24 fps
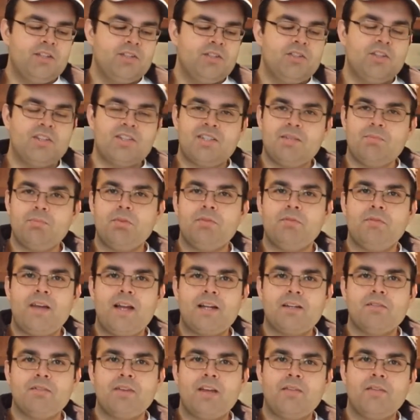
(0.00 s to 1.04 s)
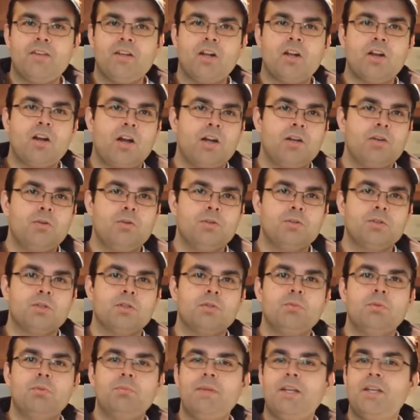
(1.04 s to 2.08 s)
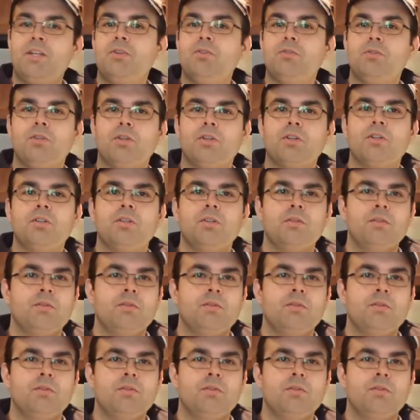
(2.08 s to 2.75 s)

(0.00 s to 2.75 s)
The simple fact of having a card holder will make you look,